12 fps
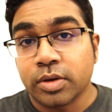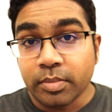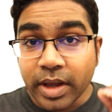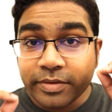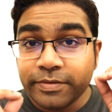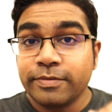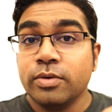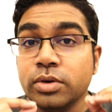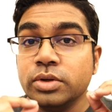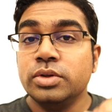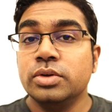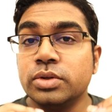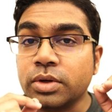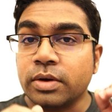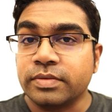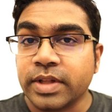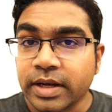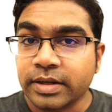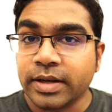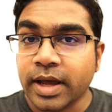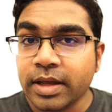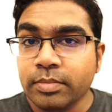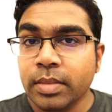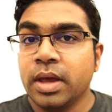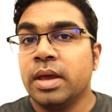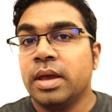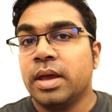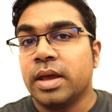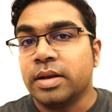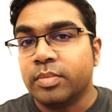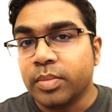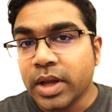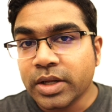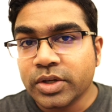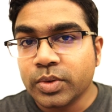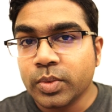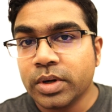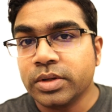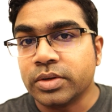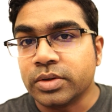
So make full use of that time and make sure